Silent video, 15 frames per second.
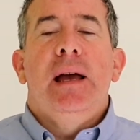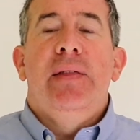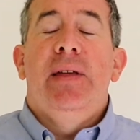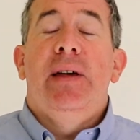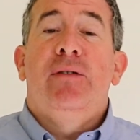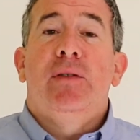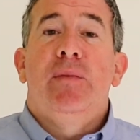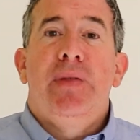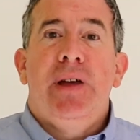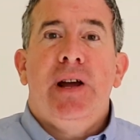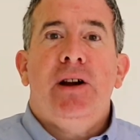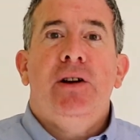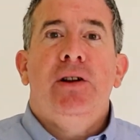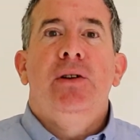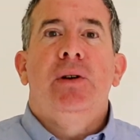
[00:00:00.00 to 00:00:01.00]
and then from
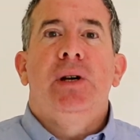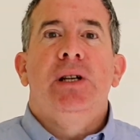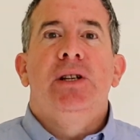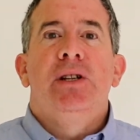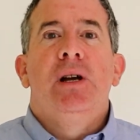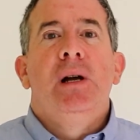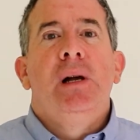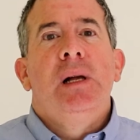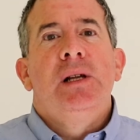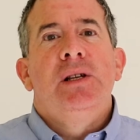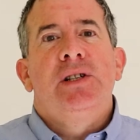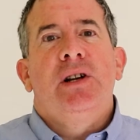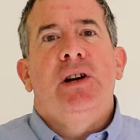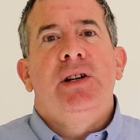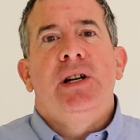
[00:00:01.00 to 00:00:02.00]
there you can
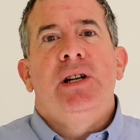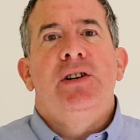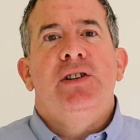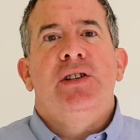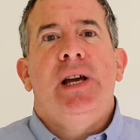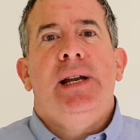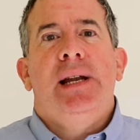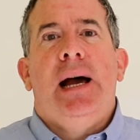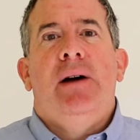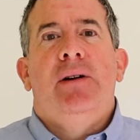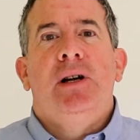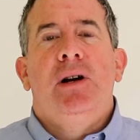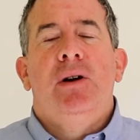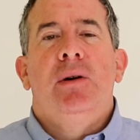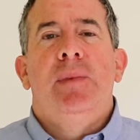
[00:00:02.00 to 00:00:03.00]
start to understand how
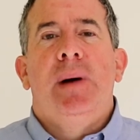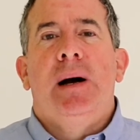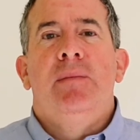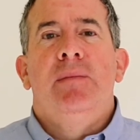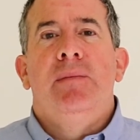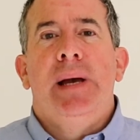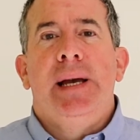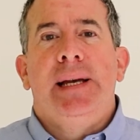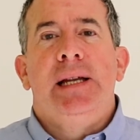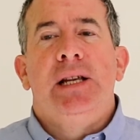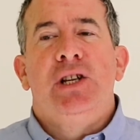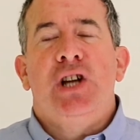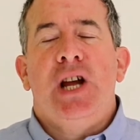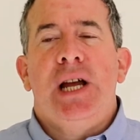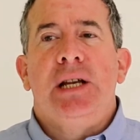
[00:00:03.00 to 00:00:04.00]
to go about
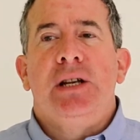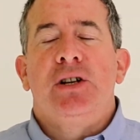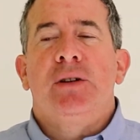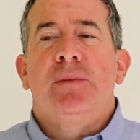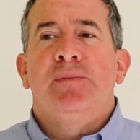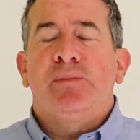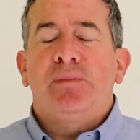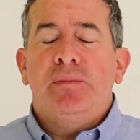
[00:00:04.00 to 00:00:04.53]
making change.